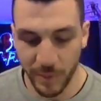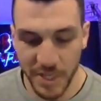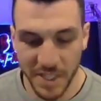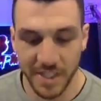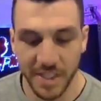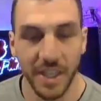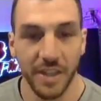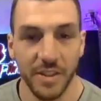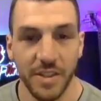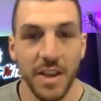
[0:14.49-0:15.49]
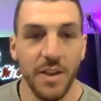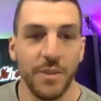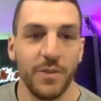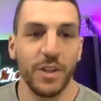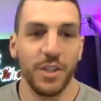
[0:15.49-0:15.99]
business skills
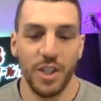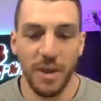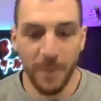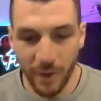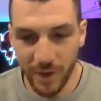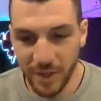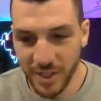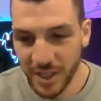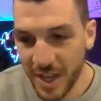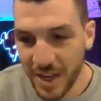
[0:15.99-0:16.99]
for gym owners.